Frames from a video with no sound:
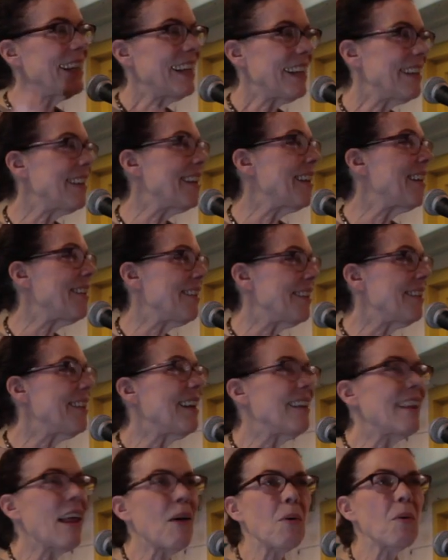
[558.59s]
And
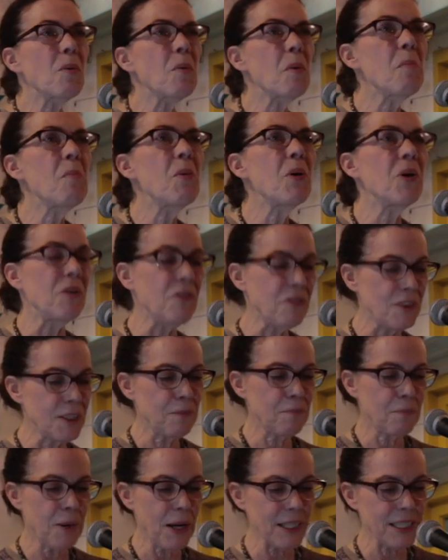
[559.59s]
then they were removed.
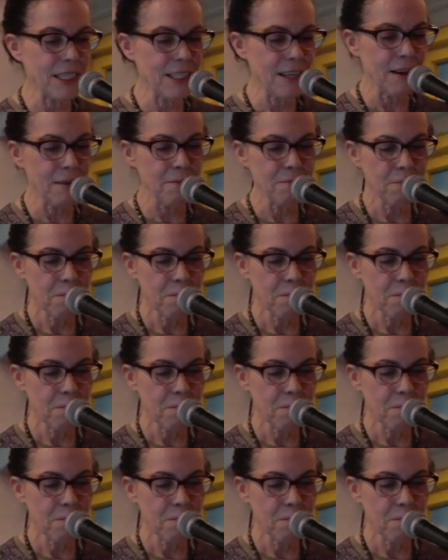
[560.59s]
But